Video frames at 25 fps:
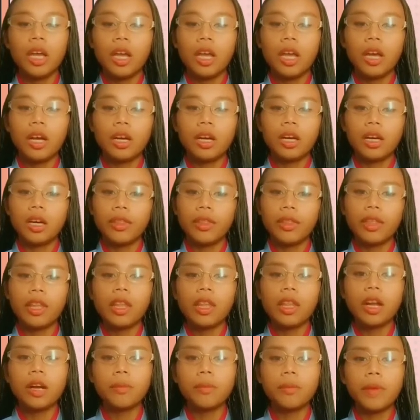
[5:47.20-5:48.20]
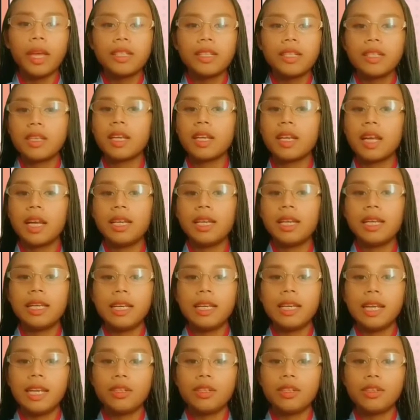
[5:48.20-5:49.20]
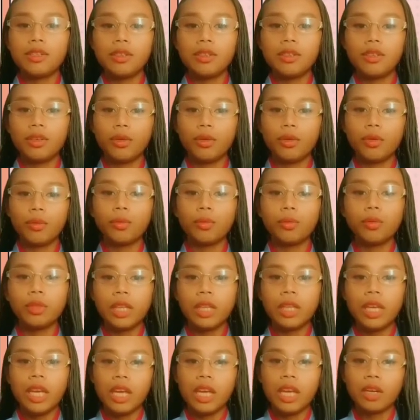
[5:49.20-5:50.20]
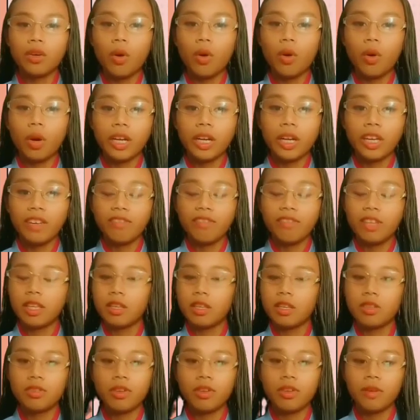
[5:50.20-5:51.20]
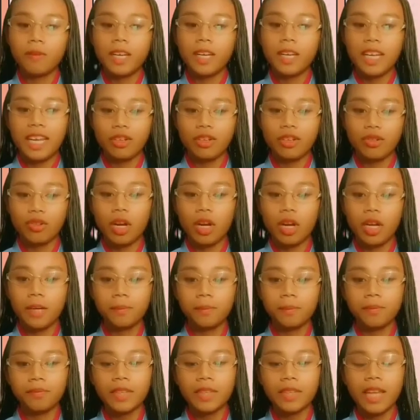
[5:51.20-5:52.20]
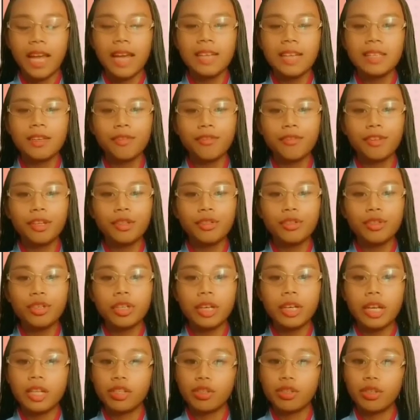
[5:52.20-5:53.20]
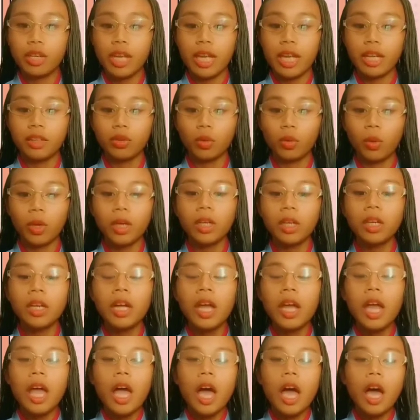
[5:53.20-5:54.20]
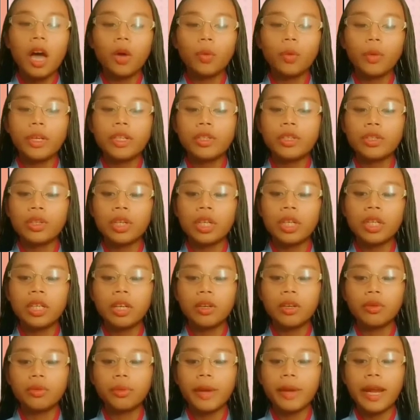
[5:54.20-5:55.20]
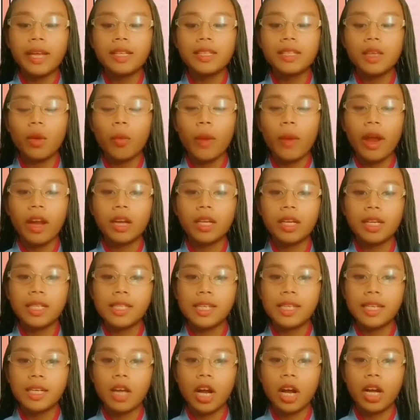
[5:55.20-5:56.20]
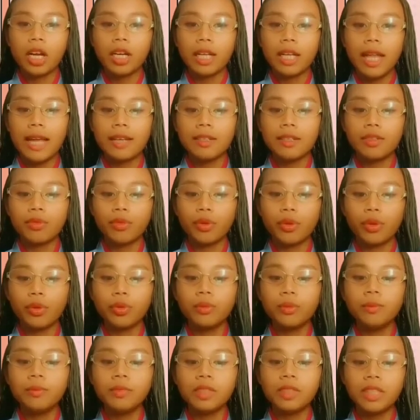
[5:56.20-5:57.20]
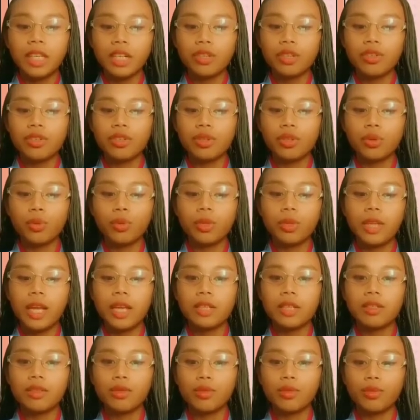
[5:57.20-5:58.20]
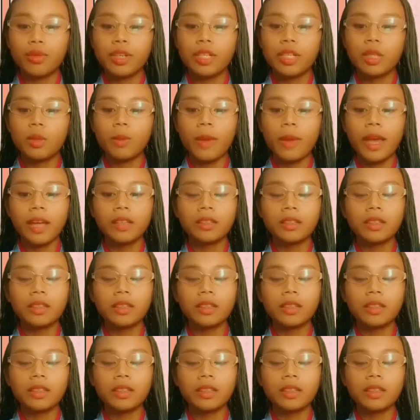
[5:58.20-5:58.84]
that are basically leads to bullying or even discrimination. As a future educator, we should raise awareness in our classroom, teach students to respect